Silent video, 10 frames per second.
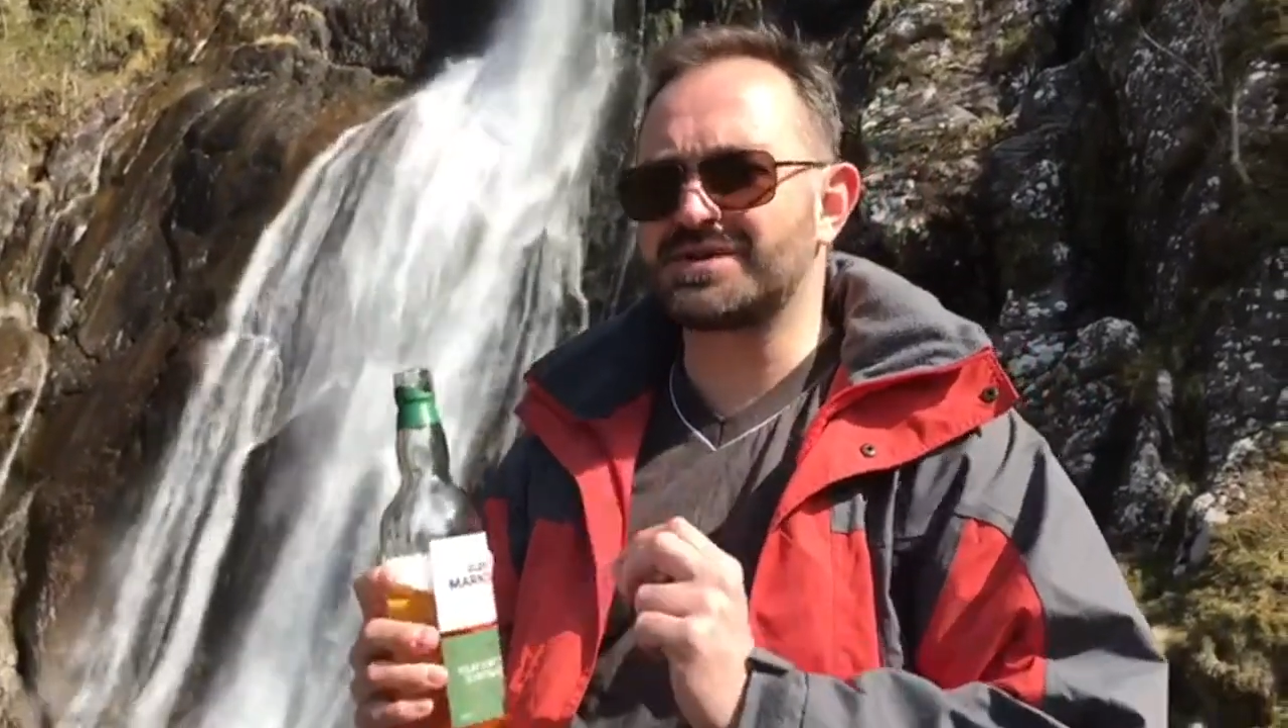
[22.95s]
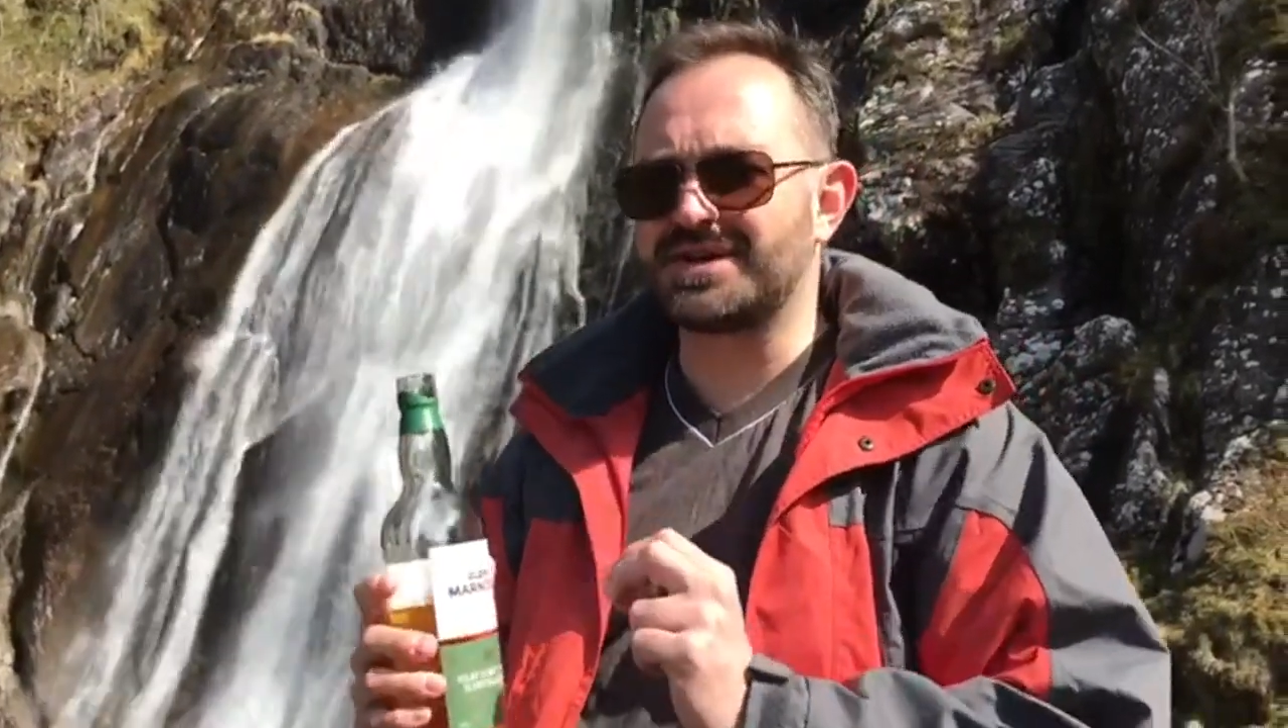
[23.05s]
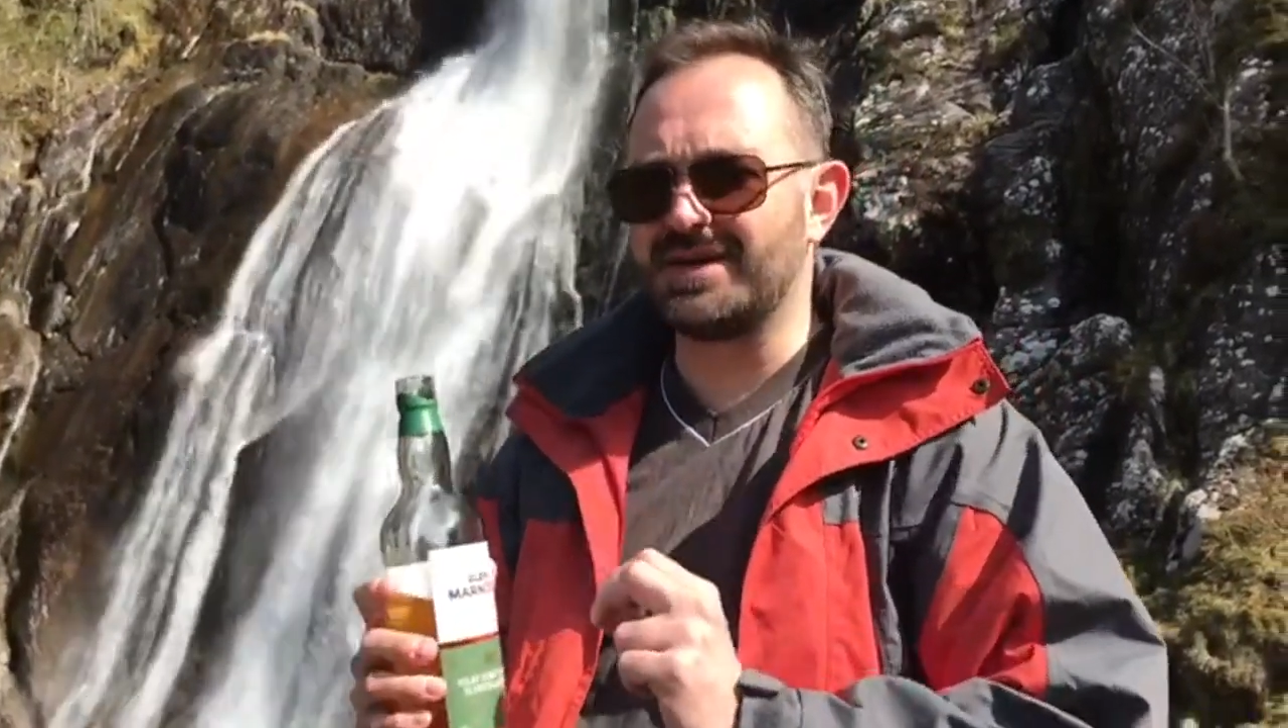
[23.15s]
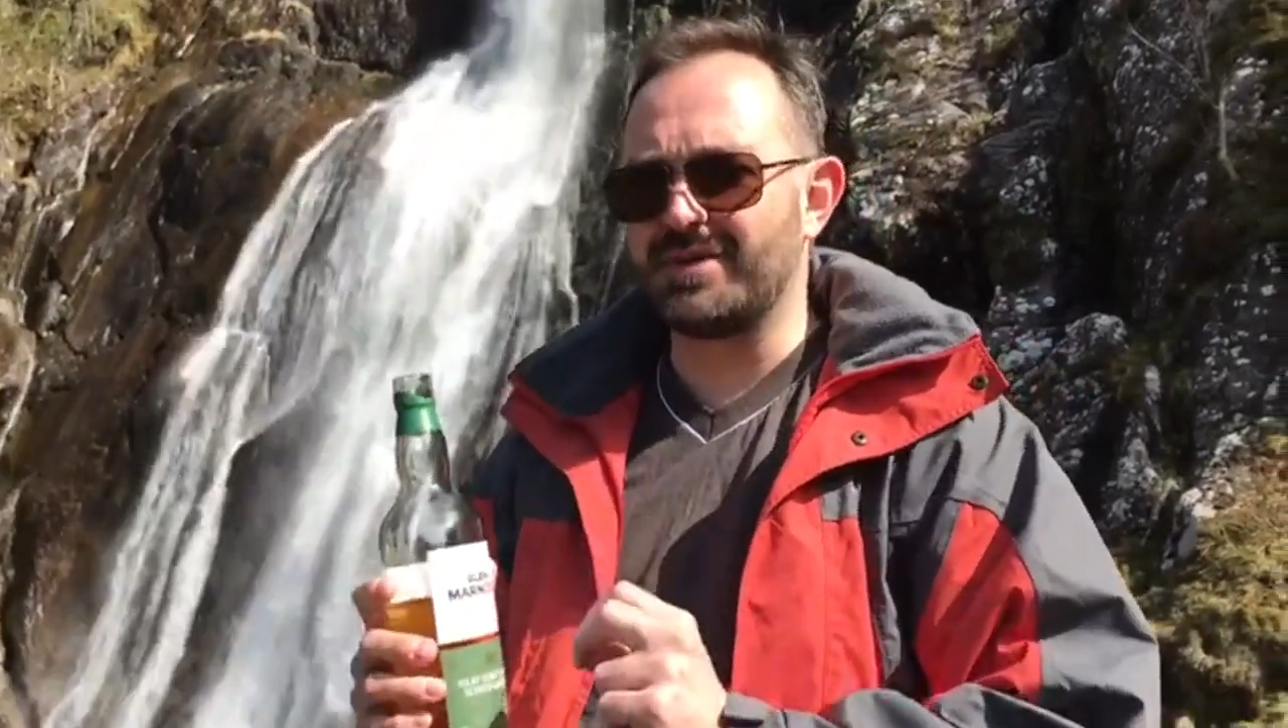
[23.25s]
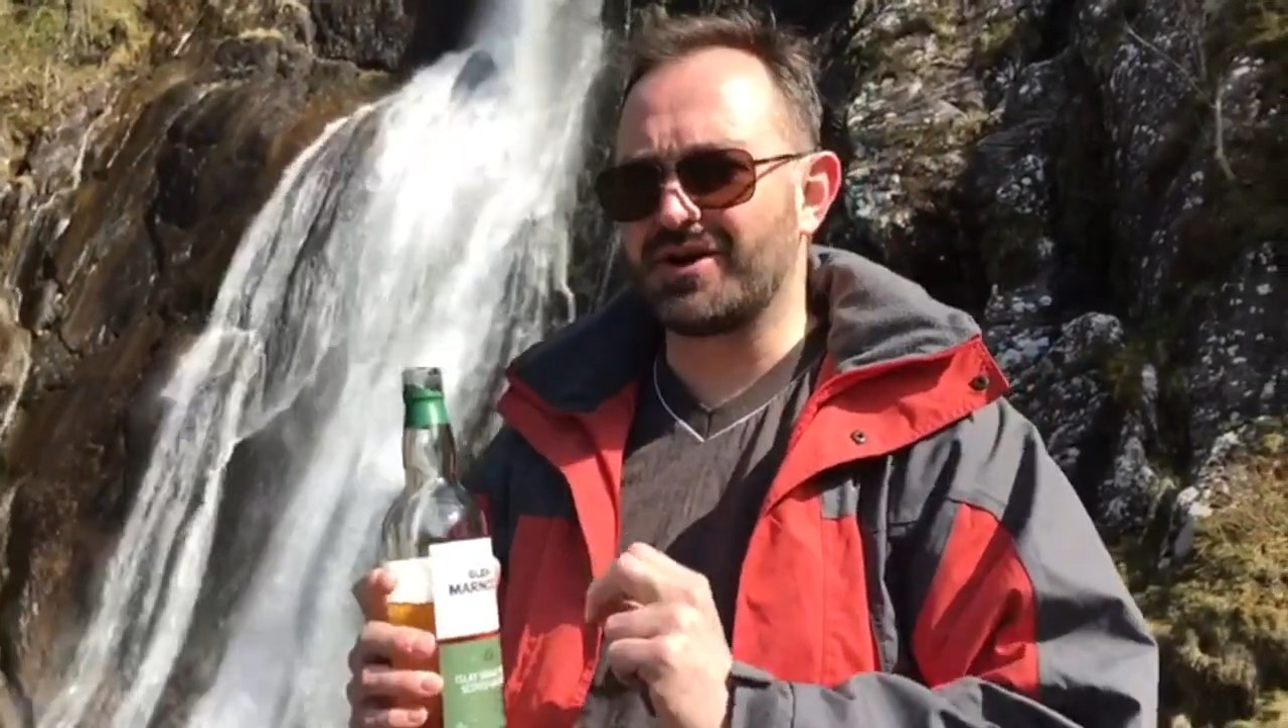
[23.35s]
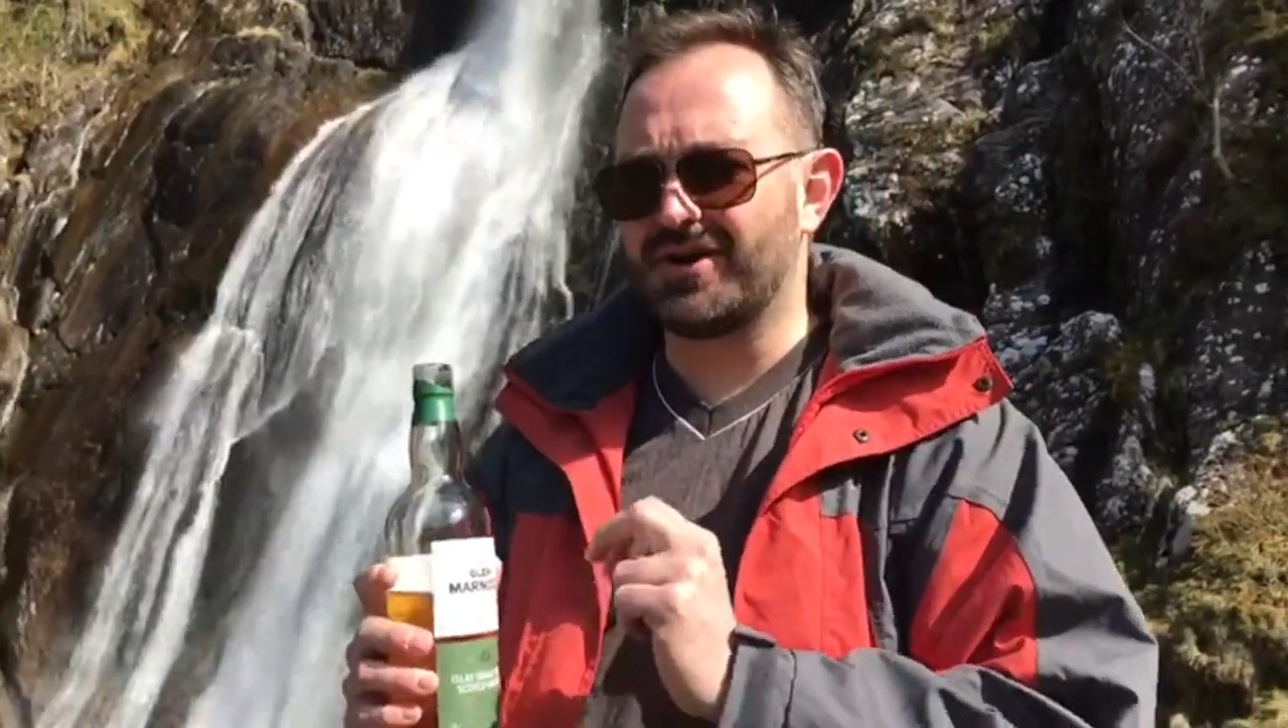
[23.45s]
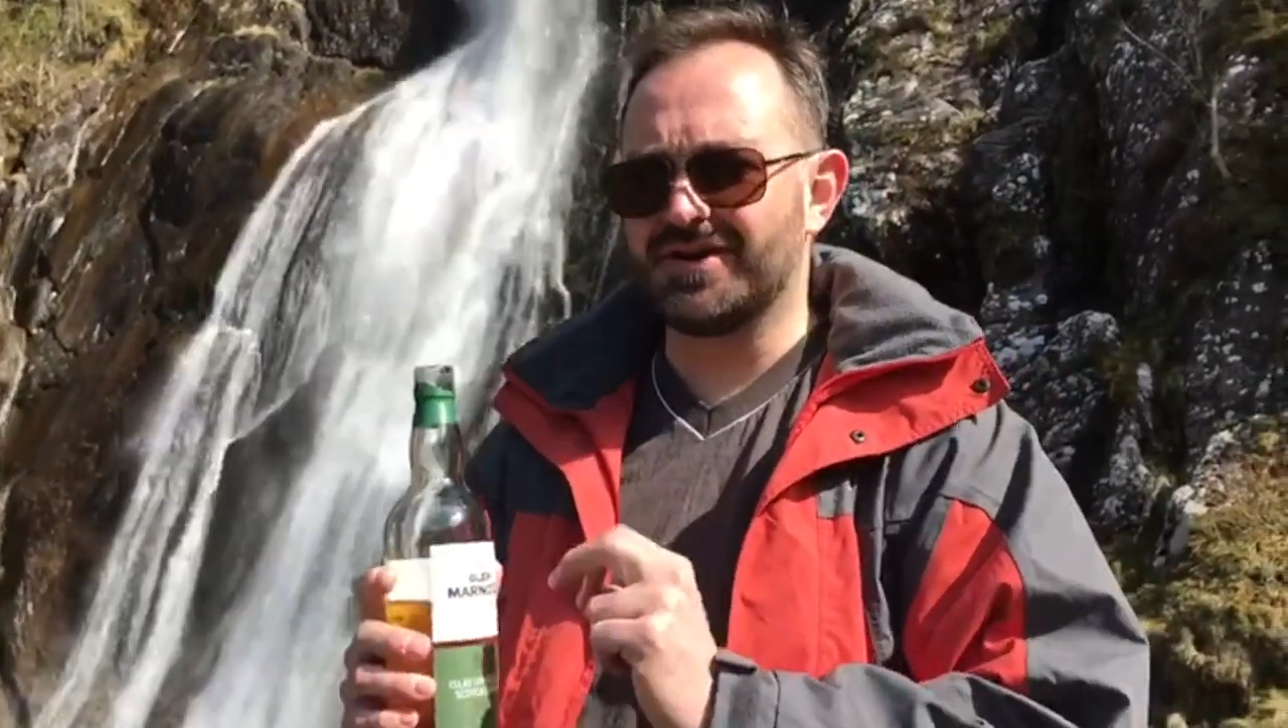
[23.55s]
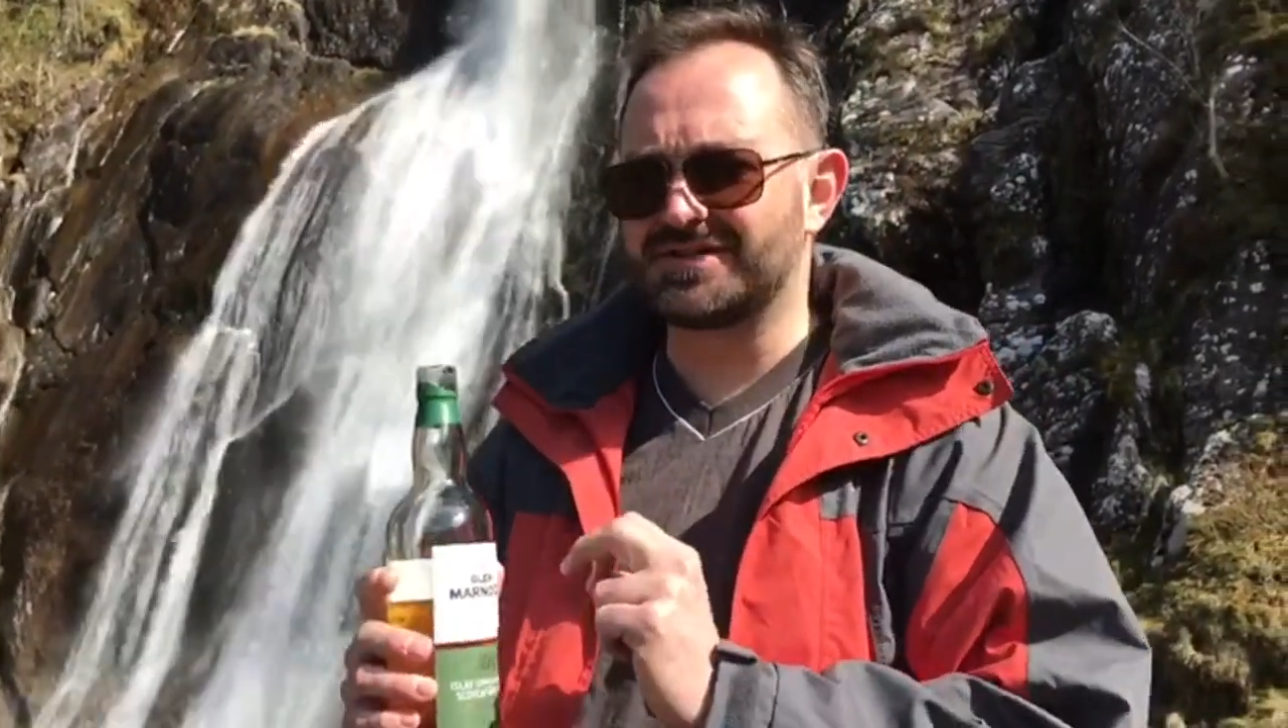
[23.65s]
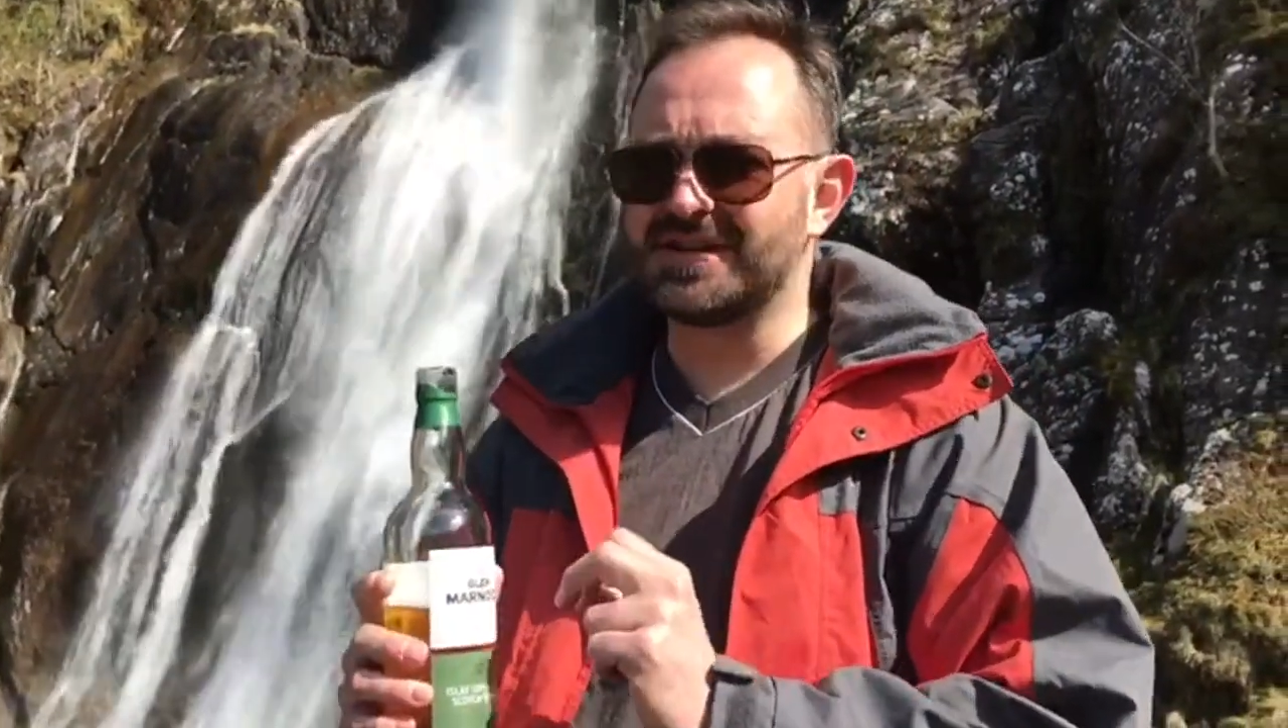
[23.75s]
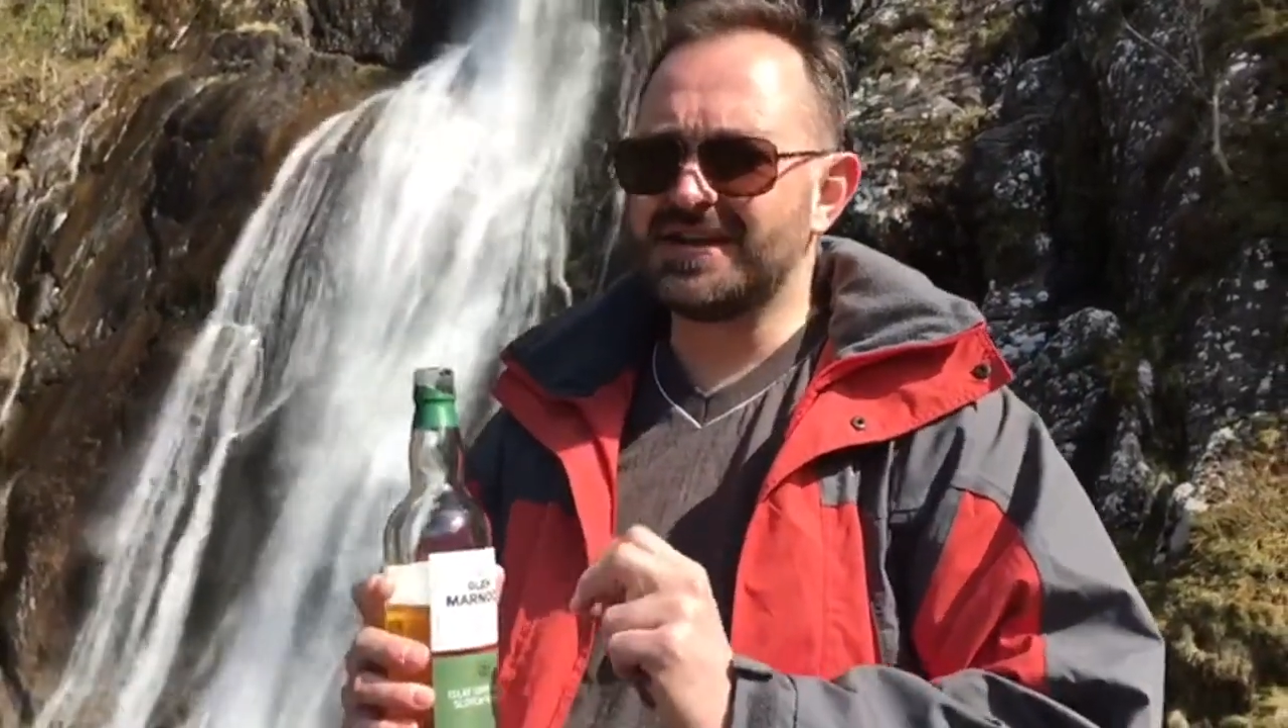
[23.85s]
whiskey
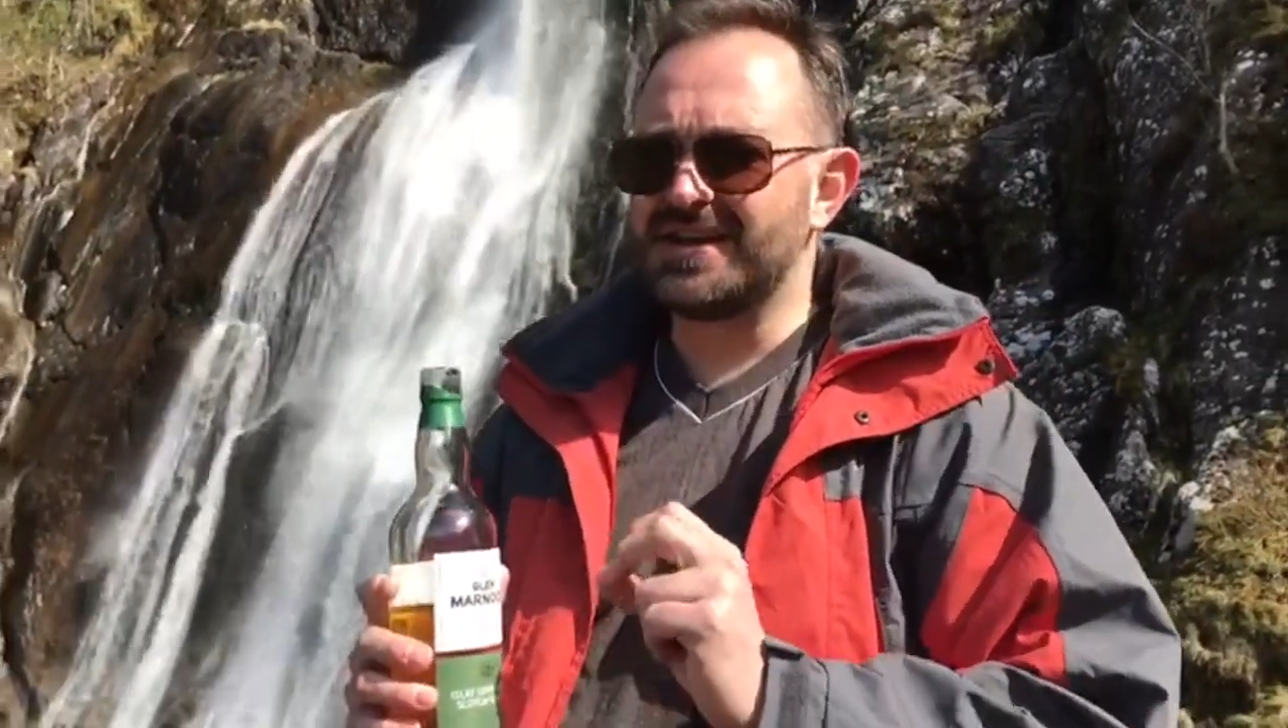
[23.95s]
because